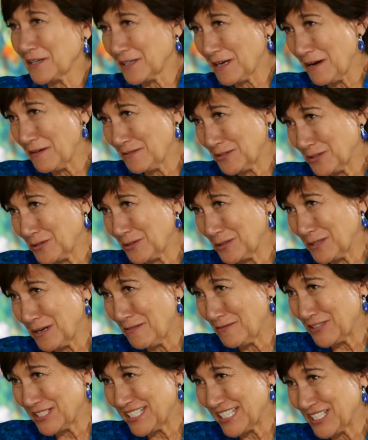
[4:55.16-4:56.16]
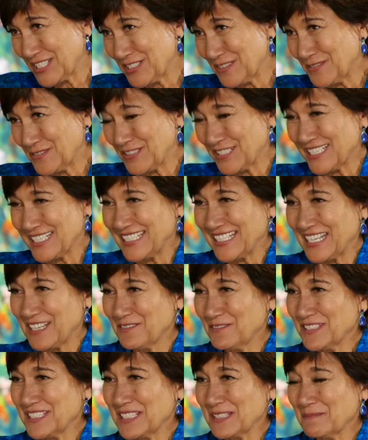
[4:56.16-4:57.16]
our com short conversation for today,
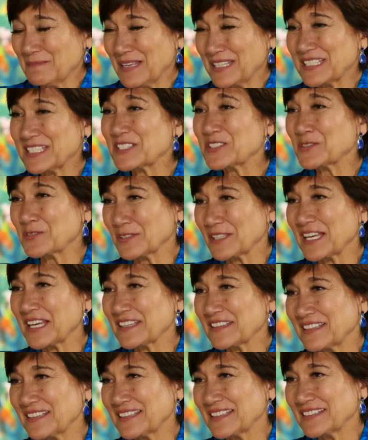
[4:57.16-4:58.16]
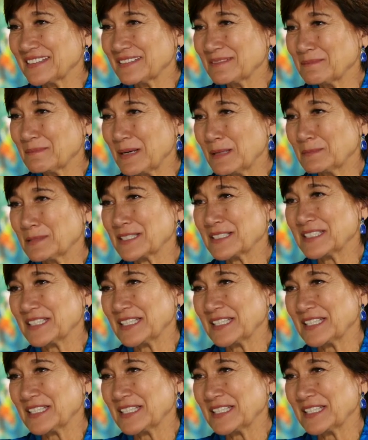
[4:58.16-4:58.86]
what's a message you'd like the public